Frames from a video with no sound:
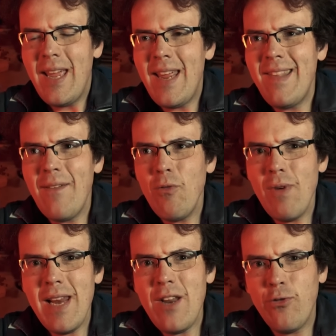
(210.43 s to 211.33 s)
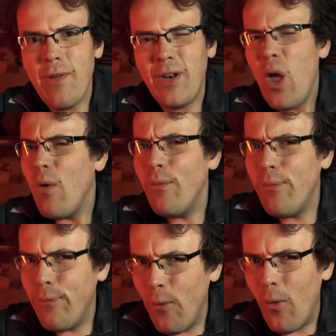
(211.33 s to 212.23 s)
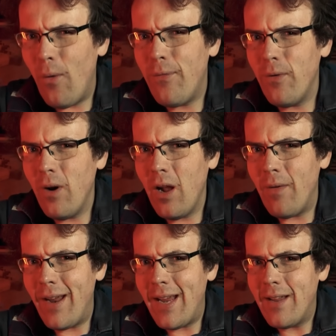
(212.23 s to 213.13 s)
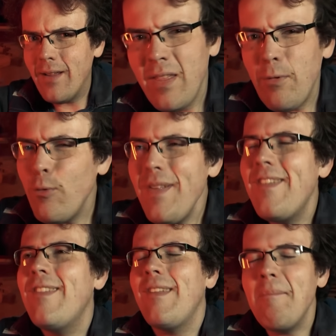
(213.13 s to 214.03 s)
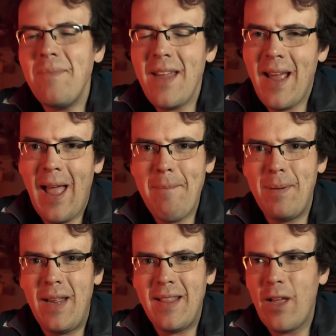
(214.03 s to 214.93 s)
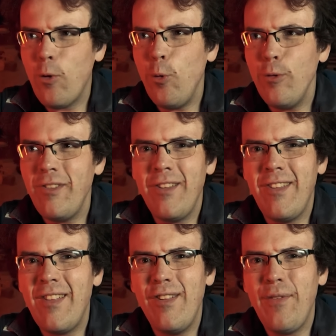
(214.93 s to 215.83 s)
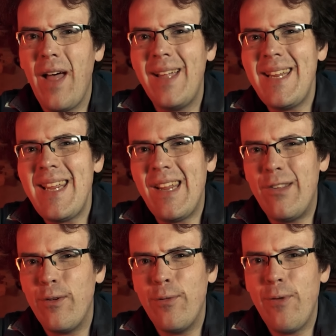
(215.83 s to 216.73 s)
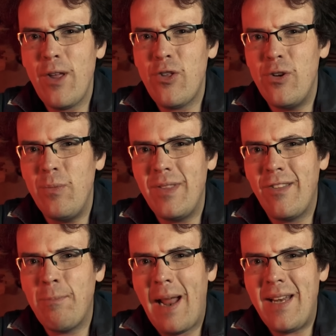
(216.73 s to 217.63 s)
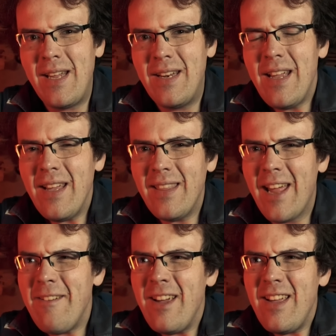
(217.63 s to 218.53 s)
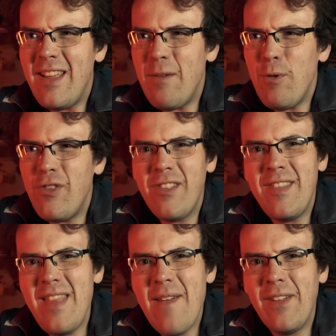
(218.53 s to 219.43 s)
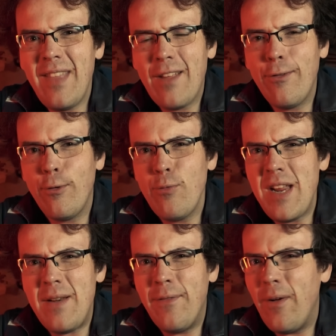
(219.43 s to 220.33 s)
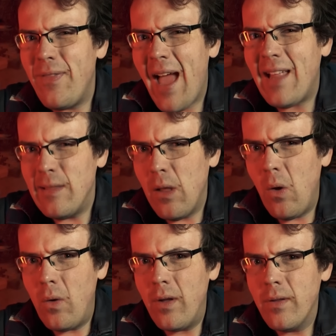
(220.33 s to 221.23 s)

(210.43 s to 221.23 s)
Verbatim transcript: He's never really driven for Ferrari. There was always something happening that caused a sense of unease or friction with the Spaniard, that it was just never that serene for that long.